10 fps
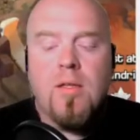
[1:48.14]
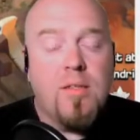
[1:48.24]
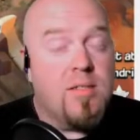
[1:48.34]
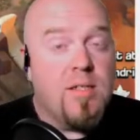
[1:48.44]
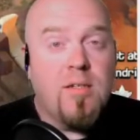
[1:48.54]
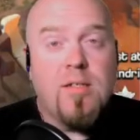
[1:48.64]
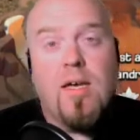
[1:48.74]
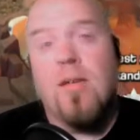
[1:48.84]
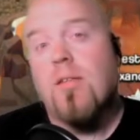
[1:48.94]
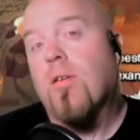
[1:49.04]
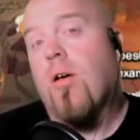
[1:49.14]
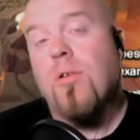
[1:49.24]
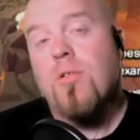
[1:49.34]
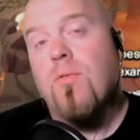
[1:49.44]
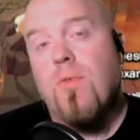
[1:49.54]
This attack is
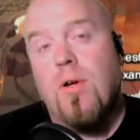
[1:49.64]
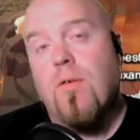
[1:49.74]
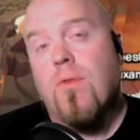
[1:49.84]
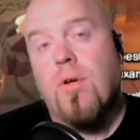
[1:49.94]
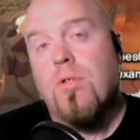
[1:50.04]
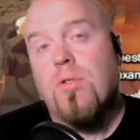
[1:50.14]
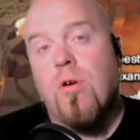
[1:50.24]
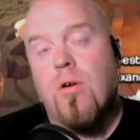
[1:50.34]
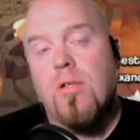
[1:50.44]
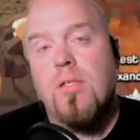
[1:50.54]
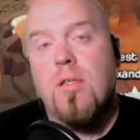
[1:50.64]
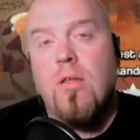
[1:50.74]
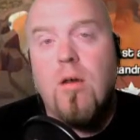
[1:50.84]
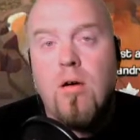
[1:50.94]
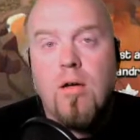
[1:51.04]
also very strong, as
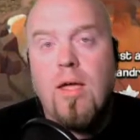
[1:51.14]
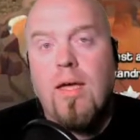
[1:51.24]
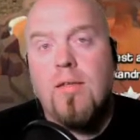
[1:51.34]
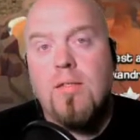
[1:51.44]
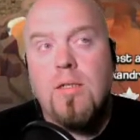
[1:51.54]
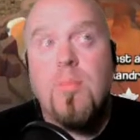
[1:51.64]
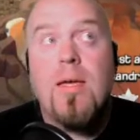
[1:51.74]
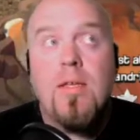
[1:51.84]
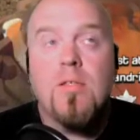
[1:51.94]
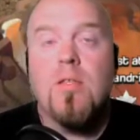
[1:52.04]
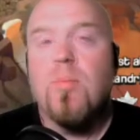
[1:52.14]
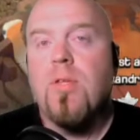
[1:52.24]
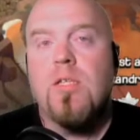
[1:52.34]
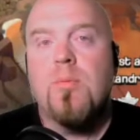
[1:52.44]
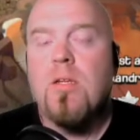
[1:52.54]
long as it depends on the
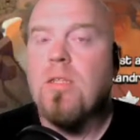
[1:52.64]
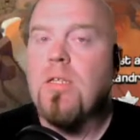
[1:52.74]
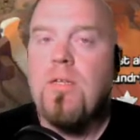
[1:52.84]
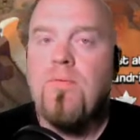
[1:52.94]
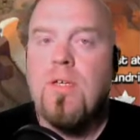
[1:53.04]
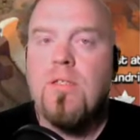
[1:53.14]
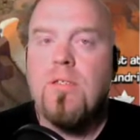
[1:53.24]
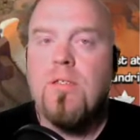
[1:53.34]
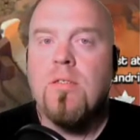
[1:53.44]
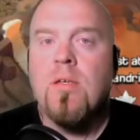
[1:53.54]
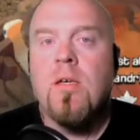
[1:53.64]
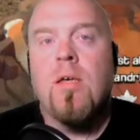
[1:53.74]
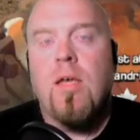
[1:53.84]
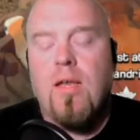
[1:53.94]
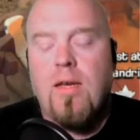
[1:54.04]
placement of the defenses
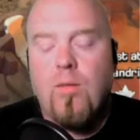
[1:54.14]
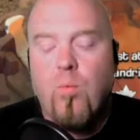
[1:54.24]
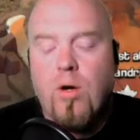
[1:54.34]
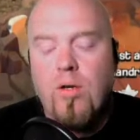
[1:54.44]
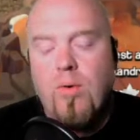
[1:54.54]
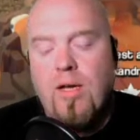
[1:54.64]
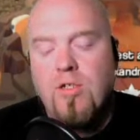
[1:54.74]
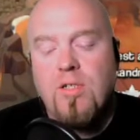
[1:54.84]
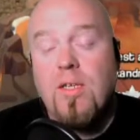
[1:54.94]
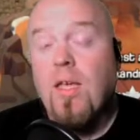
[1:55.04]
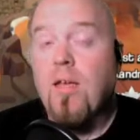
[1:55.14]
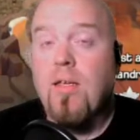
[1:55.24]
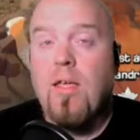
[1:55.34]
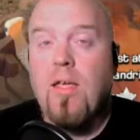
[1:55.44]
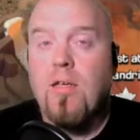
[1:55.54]
and where you actually can
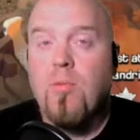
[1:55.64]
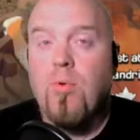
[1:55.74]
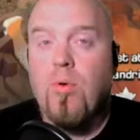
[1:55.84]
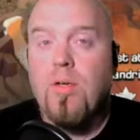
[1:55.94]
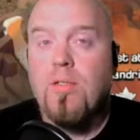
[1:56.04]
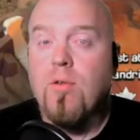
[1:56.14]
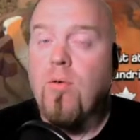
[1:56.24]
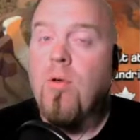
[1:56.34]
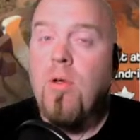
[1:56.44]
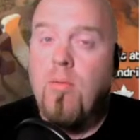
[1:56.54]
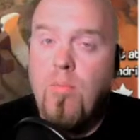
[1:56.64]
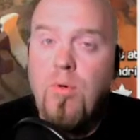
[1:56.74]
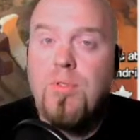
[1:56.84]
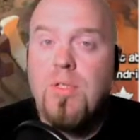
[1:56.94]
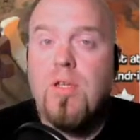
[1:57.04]
and can't deploy. So
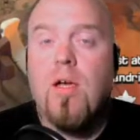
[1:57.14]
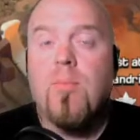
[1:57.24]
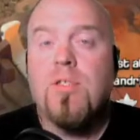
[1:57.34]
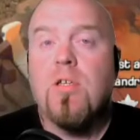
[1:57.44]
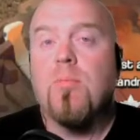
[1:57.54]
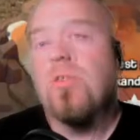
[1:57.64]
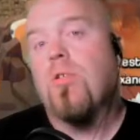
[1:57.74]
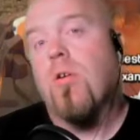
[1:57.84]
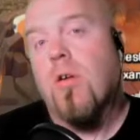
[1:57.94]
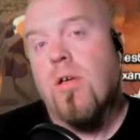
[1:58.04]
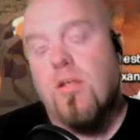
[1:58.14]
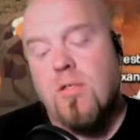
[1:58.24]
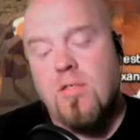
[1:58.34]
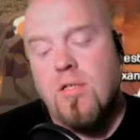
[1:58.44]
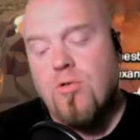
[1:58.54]
most of the time it's going to be strong against
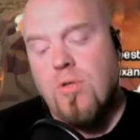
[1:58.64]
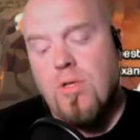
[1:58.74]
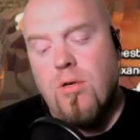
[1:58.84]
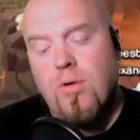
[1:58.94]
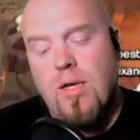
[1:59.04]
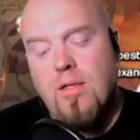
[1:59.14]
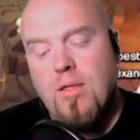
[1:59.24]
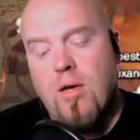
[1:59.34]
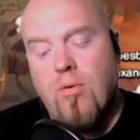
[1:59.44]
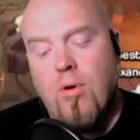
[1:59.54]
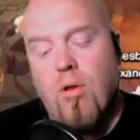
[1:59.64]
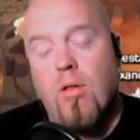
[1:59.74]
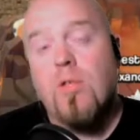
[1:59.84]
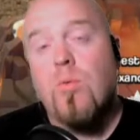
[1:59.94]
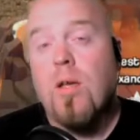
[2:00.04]
a centrally located town
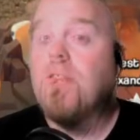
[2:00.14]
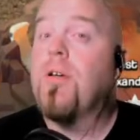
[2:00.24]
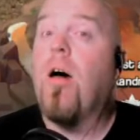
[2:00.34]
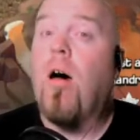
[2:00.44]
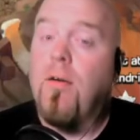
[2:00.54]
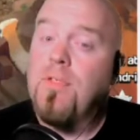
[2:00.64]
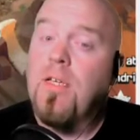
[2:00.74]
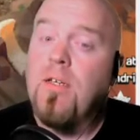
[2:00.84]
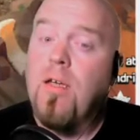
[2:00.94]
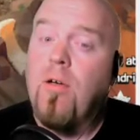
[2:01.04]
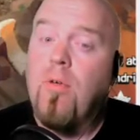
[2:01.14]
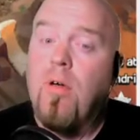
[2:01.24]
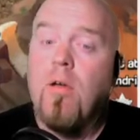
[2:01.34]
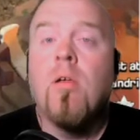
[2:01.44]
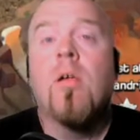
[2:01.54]
hall as well as an offset town
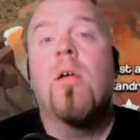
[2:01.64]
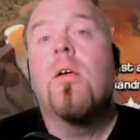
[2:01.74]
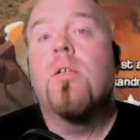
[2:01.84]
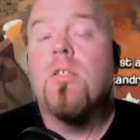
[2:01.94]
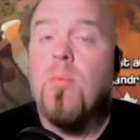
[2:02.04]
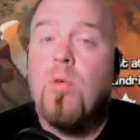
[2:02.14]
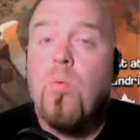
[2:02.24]
hall. Some of the